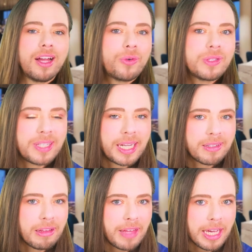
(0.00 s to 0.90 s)

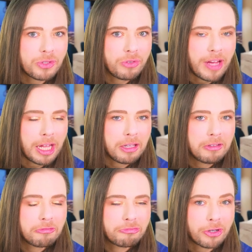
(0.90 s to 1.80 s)
Coincidentally, thanks to
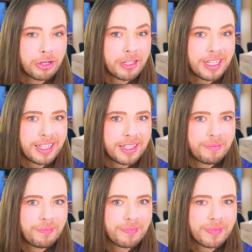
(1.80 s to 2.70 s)
Vel for
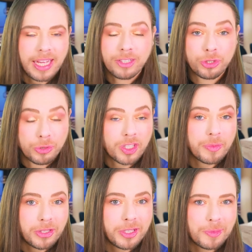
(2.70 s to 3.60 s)
um, introducing
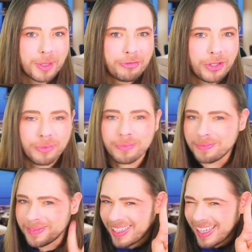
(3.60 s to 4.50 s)
me to this perfume.
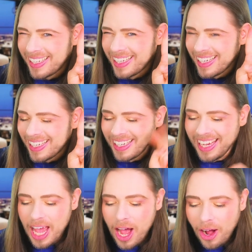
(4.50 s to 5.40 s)

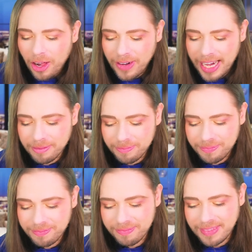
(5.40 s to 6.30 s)
All right,
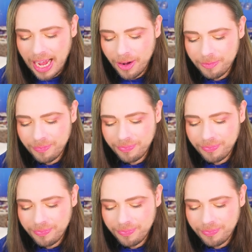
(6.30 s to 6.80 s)
now,